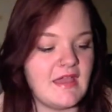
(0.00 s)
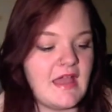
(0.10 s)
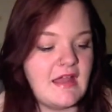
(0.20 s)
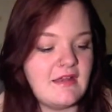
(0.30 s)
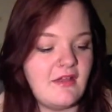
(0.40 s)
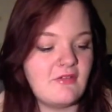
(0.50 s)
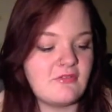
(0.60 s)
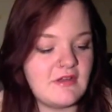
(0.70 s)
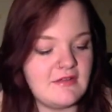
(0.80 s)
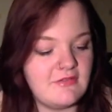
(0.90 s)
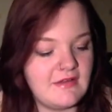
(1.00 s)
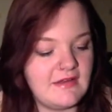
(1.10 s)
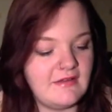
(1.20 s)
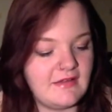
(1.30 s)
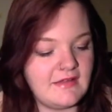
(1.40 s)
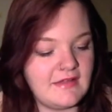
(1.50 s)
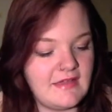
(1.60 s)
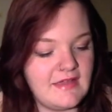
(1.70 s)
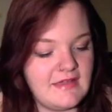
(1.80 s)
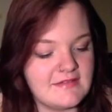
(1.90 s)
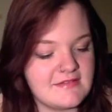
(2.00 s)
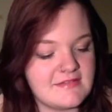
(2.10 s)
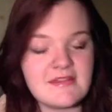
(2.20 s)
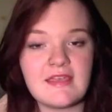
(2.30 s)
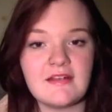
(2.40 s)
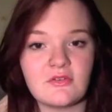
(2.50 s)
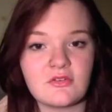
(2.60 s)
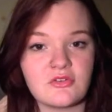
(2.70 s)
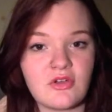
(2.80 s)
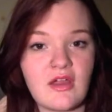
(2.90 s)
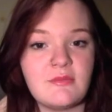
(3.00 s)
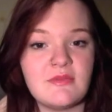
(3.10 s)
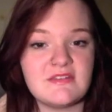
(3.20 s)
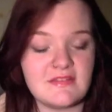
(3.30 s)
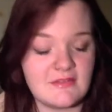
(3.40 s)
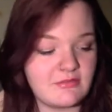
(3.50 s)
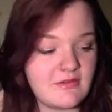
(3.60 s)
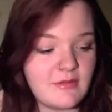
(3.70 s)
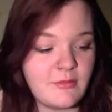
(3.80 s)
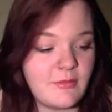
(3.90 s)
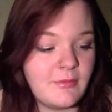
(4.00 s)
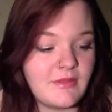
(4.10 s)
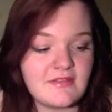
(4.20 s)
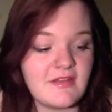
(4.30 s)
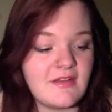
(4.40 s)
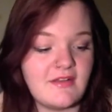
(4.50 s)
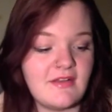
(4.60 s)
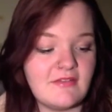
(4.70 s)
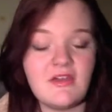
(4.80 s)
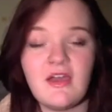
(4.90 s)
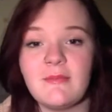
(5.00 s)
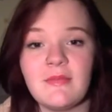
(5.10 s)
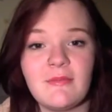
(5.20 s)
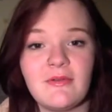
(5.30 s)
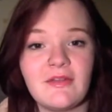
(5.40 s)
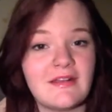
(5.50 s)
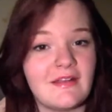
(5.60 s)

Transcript: And I really, really like it. It doesn't take long to dry, which is incredible because I don't have time in the morning.